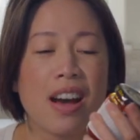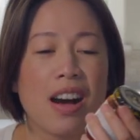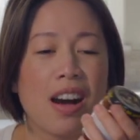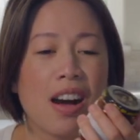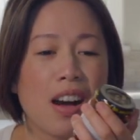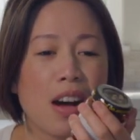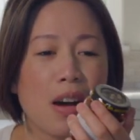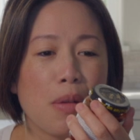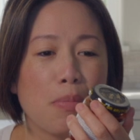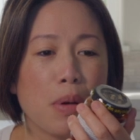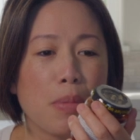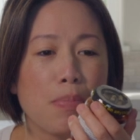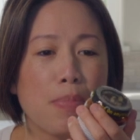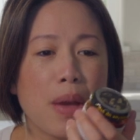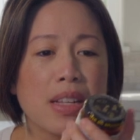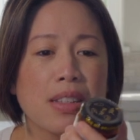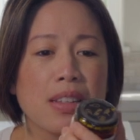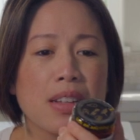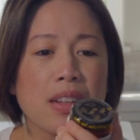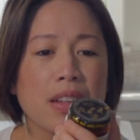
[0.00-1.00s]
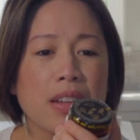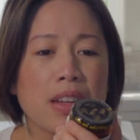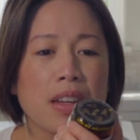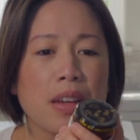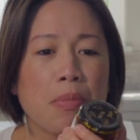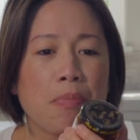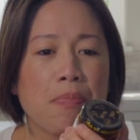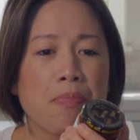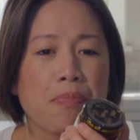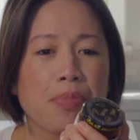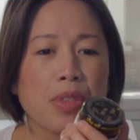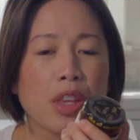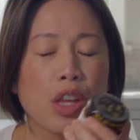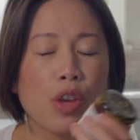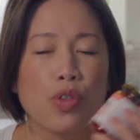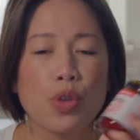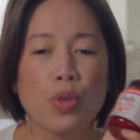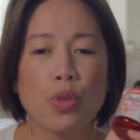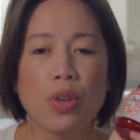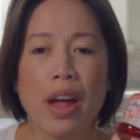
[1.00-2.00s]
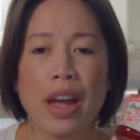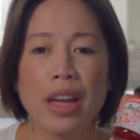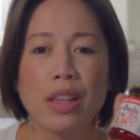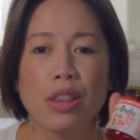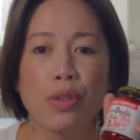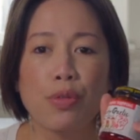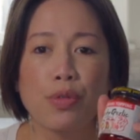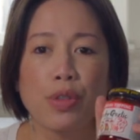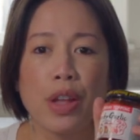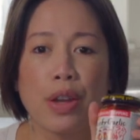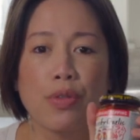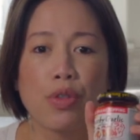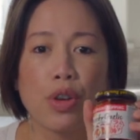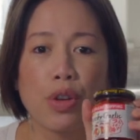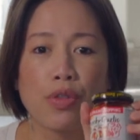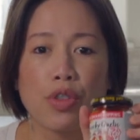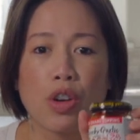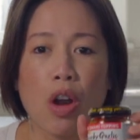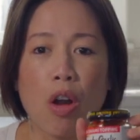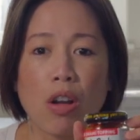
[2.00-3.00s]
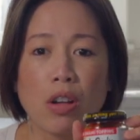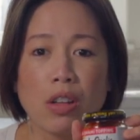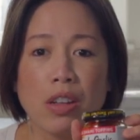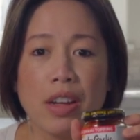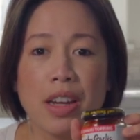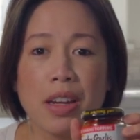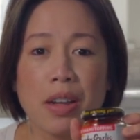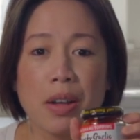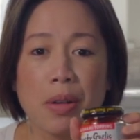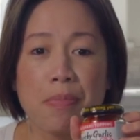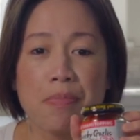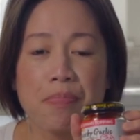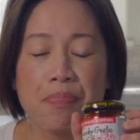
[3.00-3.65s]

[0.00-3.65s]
But basically, if you like the flavor of garlic,